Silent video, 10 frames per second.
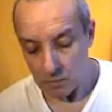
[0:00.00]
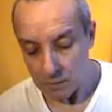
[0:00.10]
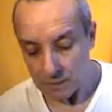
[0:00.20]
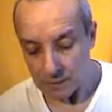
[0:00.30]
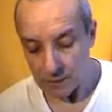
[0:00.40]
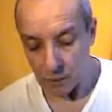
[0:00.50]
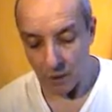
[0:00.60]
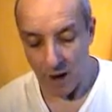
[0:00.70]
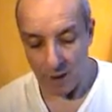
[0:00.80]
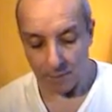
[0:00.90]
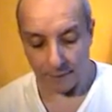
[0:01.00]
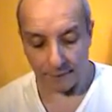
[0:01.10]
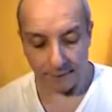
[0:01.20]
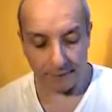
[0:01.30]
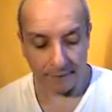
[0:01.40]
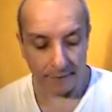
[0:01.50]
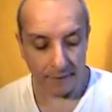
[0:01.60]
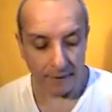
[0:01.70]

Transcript: But this is what happens